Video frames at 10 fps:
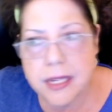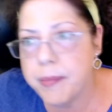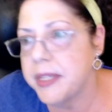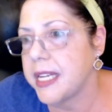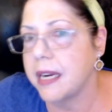up
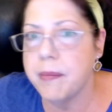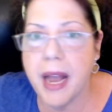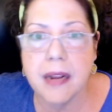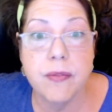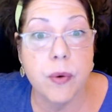and down and
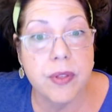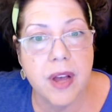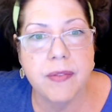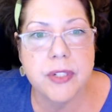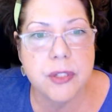back and forth
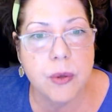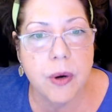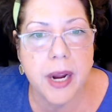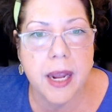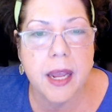of a
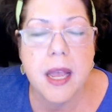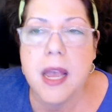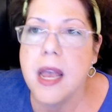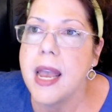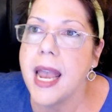story.
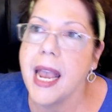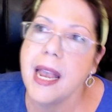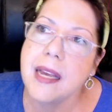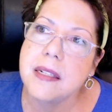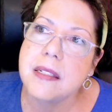
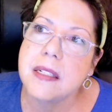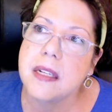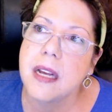And